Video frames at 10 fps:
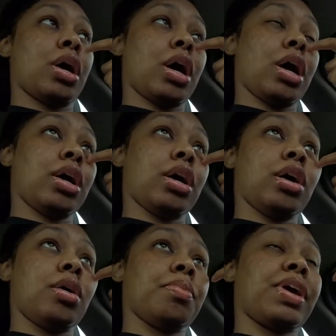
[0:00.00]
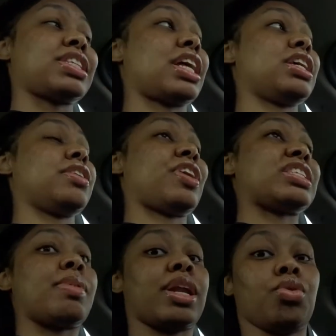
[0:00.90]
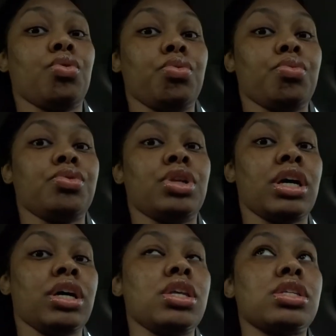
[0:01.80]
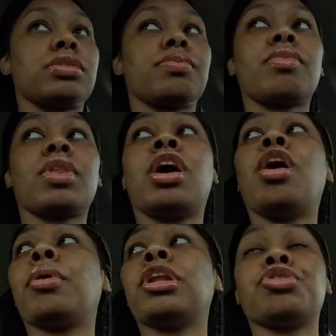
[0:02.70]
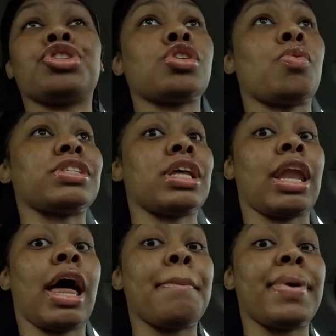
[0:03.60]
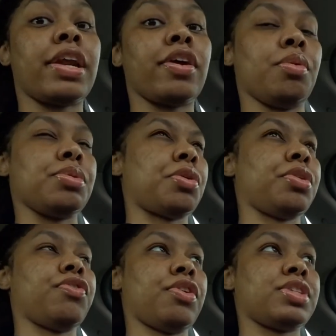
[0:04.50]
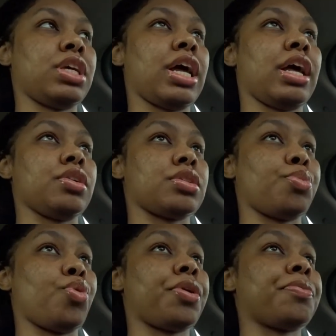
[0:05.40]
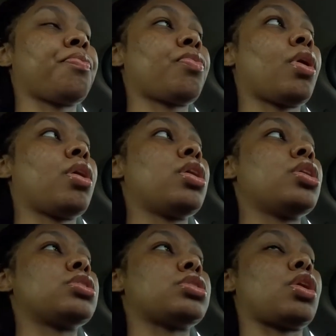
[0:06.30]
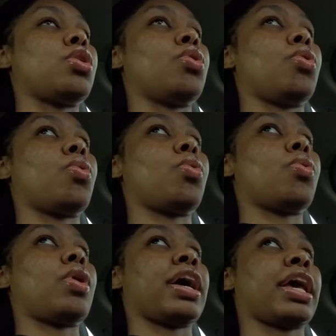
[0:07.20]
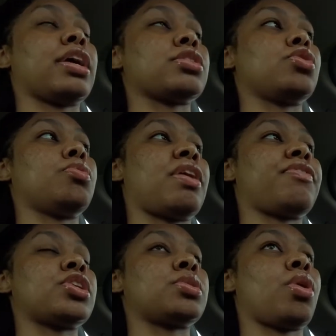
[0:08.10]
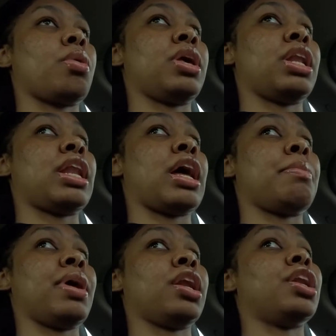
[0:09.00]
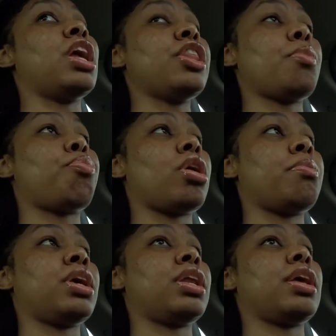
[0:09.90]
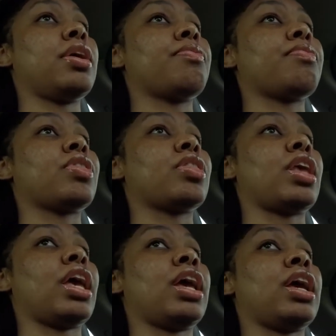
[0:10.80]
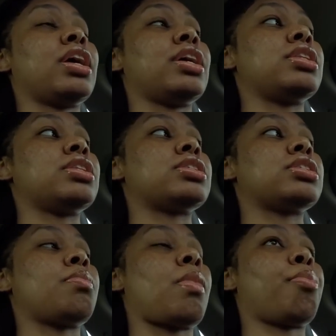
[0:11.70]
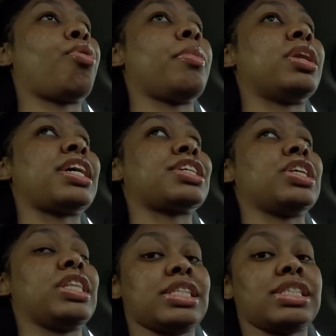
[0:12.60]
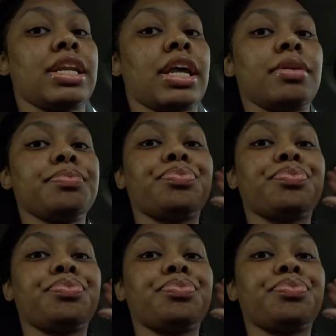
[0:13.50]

because um, I did find somebody who does um, closure sew-ins a lot better and it was only $15 more. So I canceled my first appointment and then I made another appointment. And my appointment is actually this Sunday.